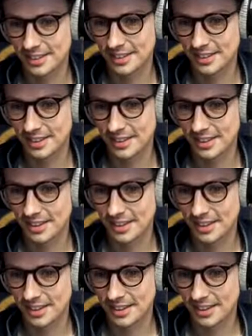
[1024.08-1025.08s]

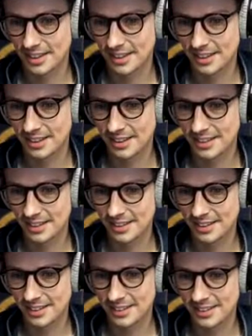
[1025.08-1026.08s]

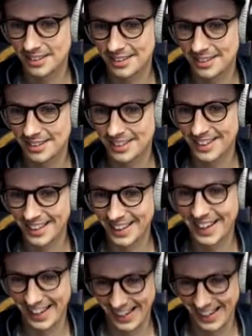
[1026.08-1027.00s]
This person isn't speaking.